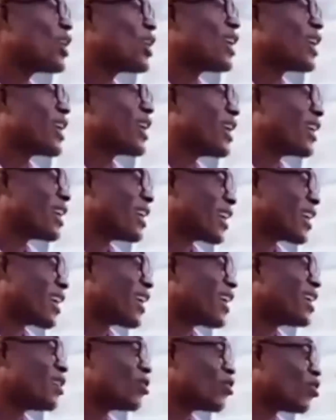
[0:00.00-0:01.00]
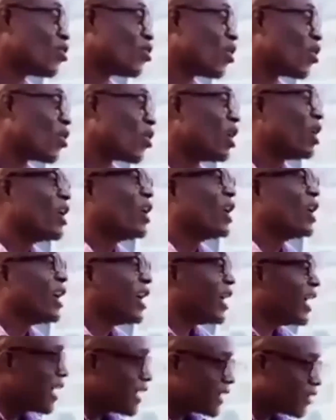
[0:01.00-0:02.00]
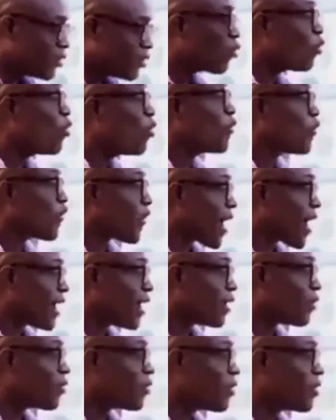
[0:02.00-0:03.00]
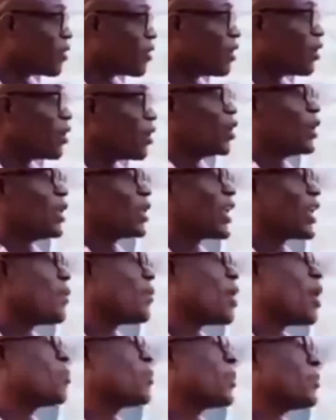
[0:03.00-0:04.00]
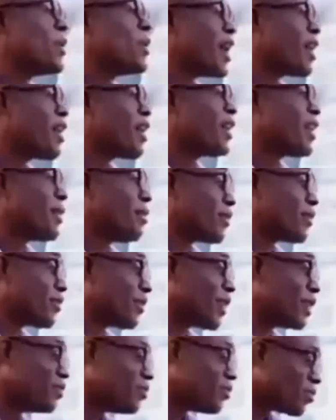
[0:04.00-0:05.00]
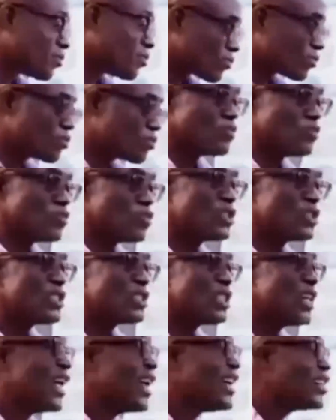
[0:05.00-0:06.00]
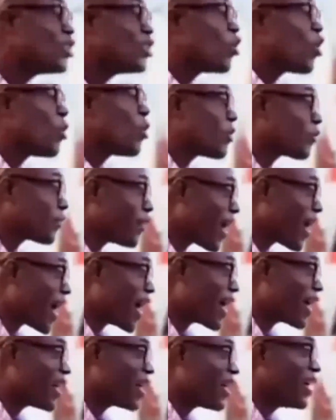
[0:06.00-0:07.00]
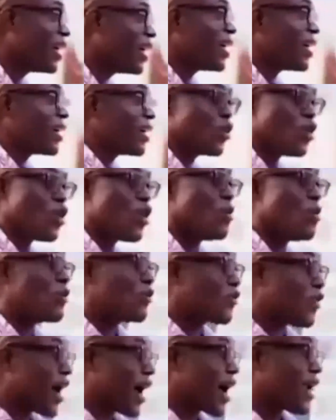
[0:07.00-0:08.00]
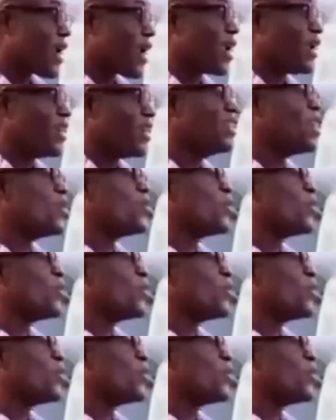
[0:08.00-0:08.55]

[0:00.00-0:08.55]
e me kwa ka minum hukra se me ko mi di o materials o mokoy e se ka me san kra me se me man ko mbe bu mi o ah me bi a me me no ma